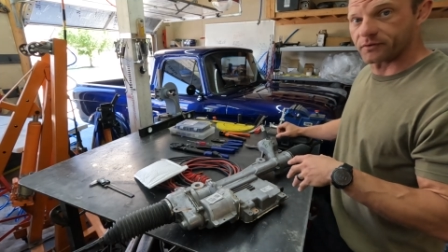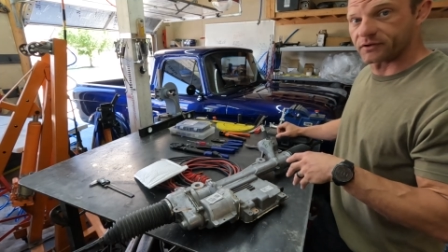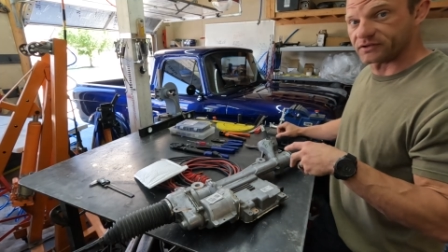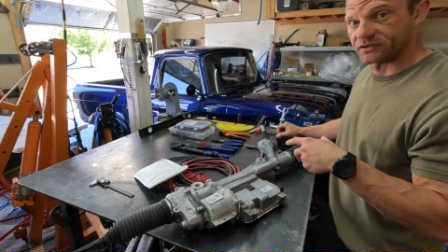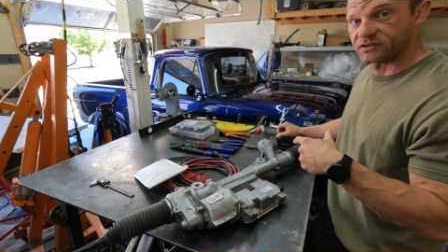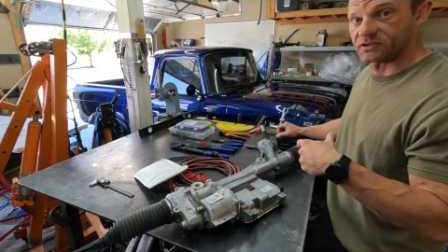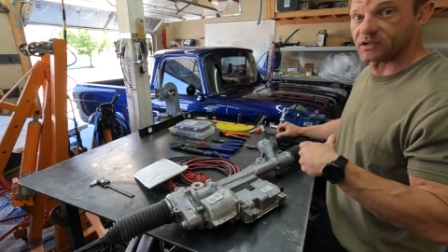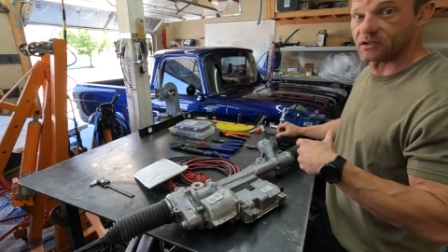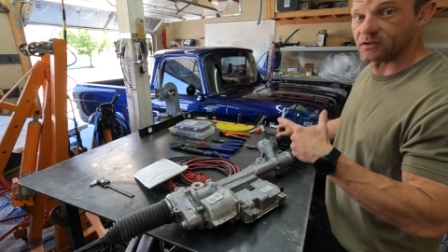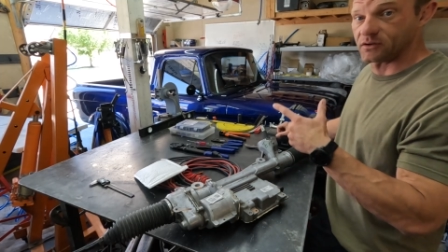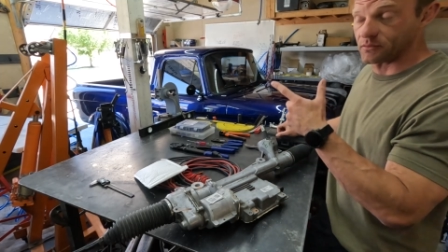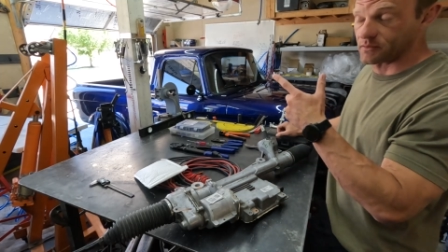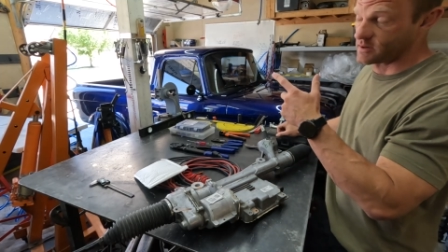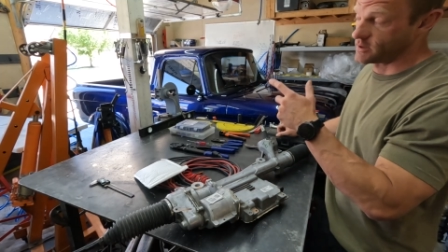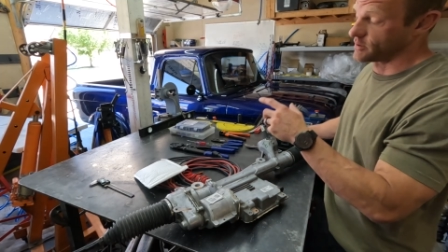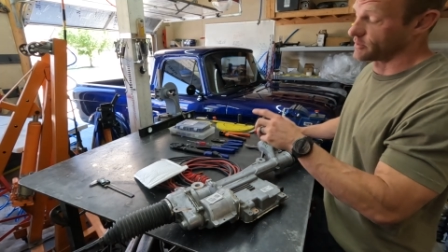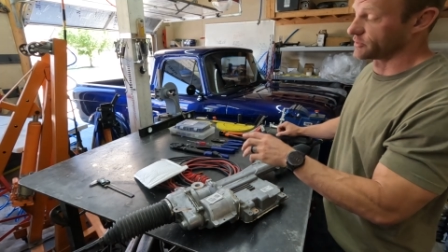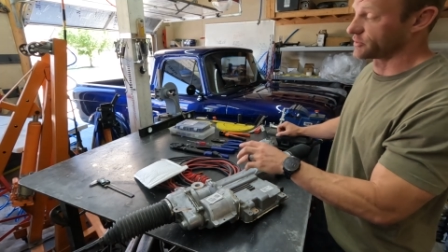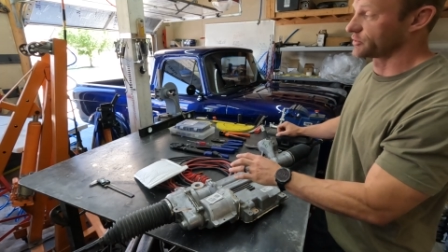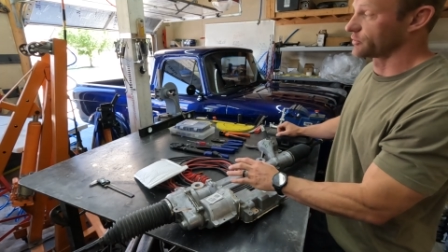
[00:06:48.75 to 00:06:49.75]
continue
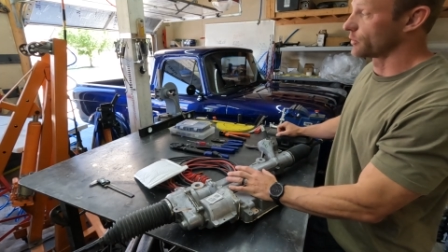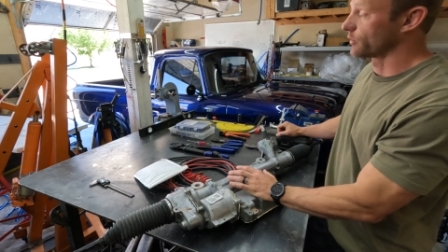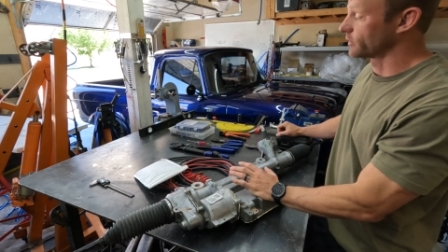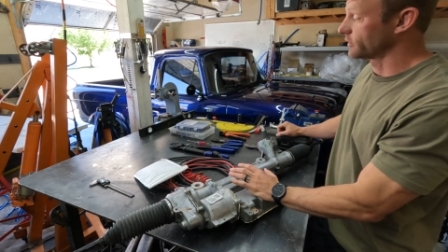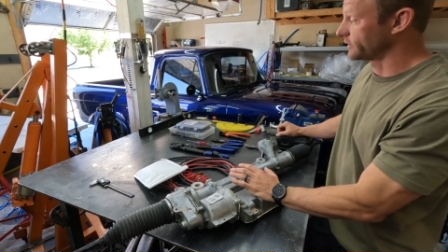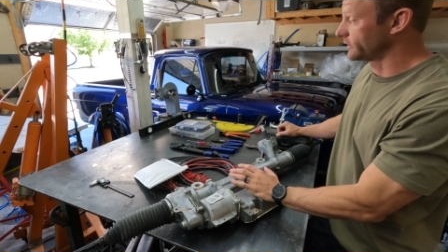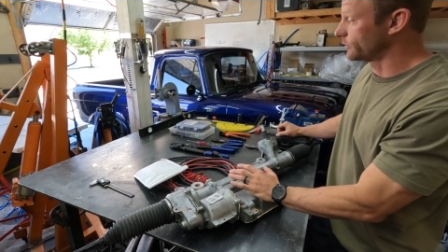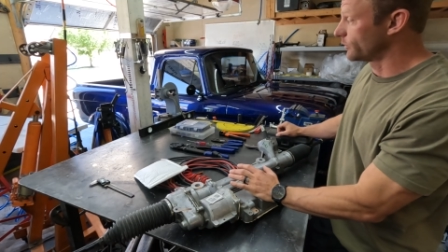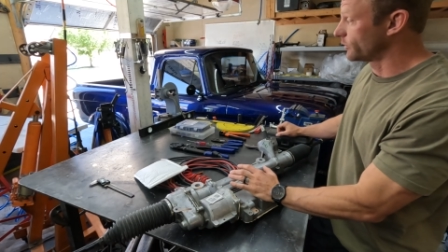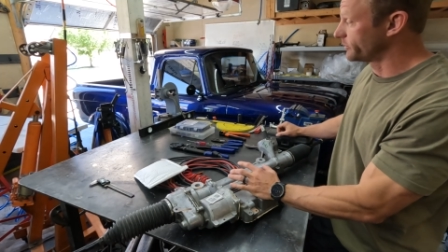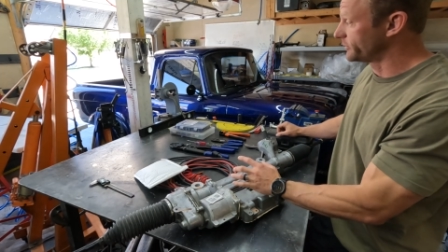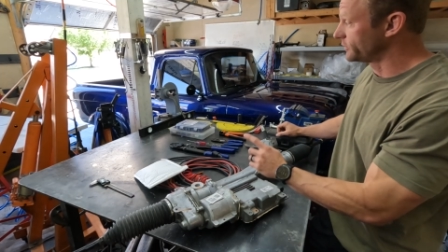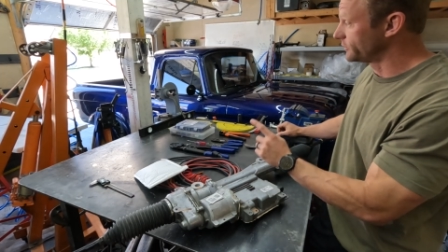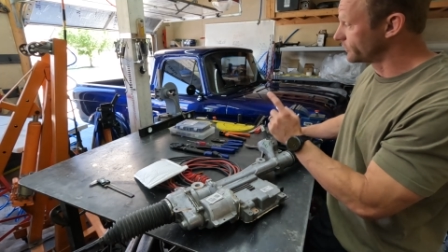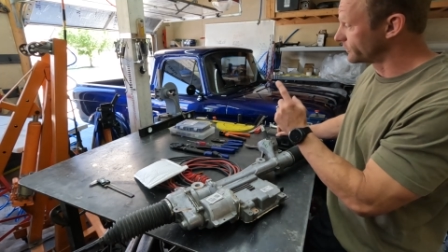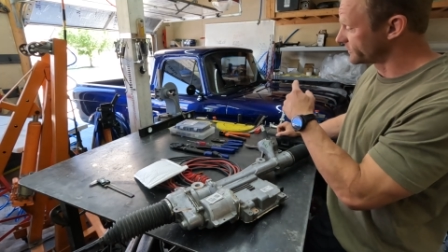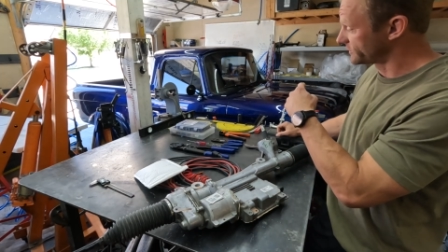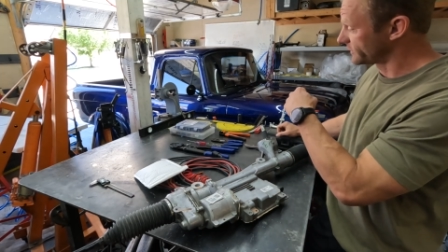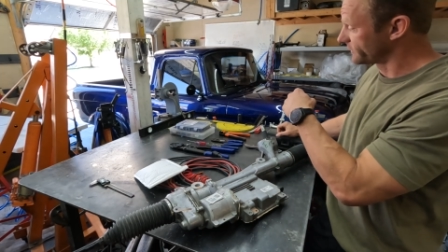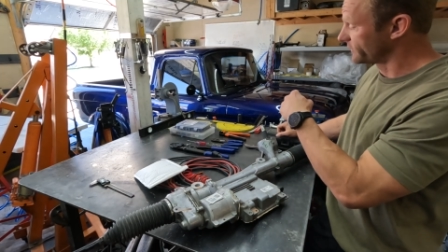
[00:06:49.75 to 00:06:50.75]
here shortly. We'll be
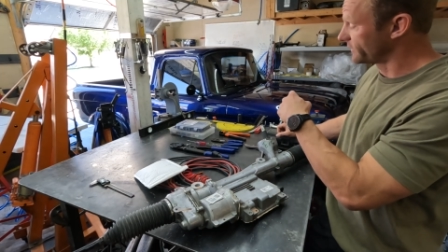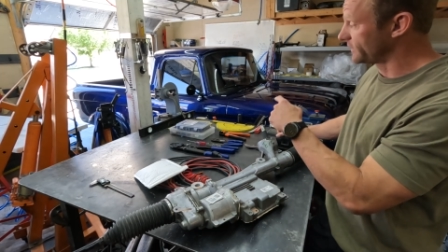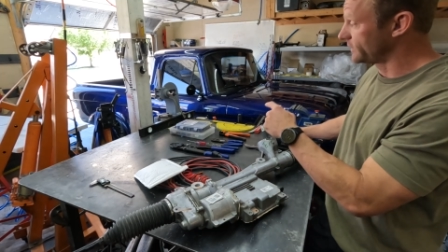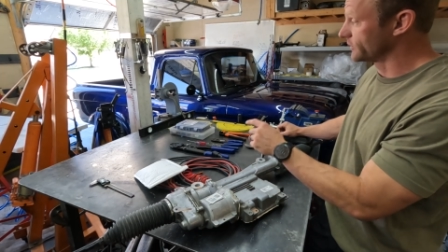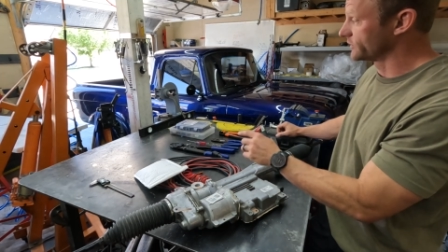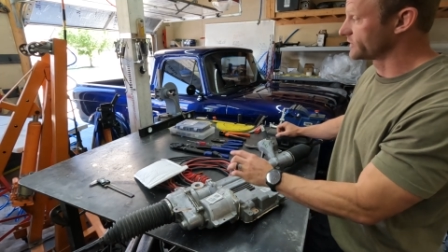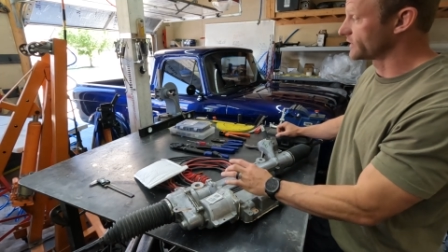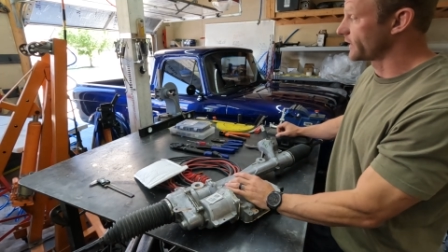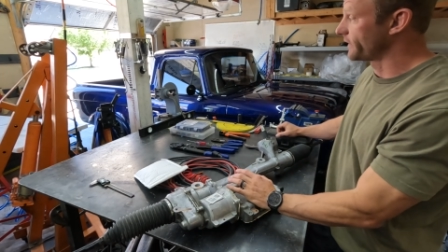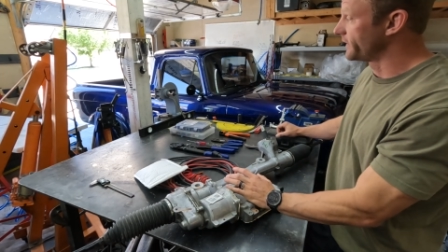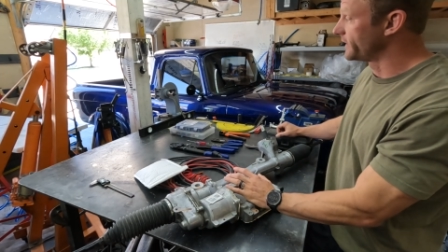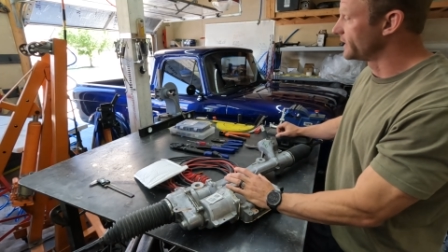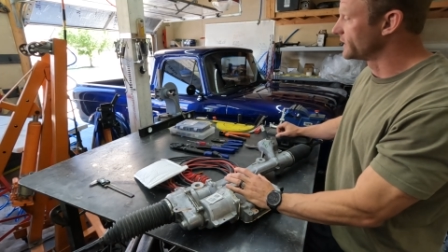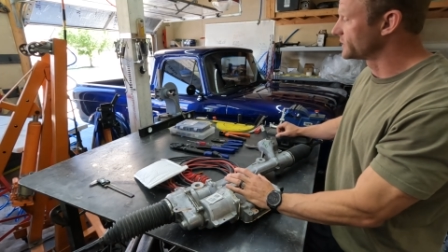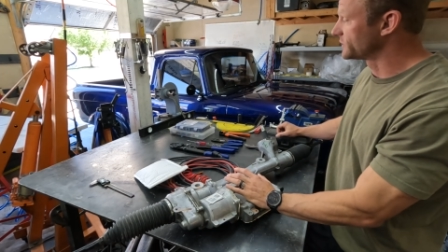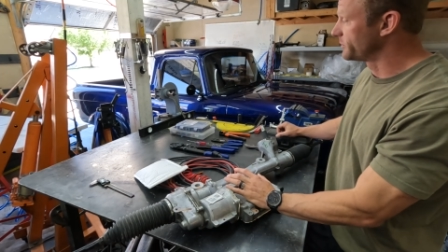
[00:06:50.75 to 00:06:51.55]
doing some videos on this,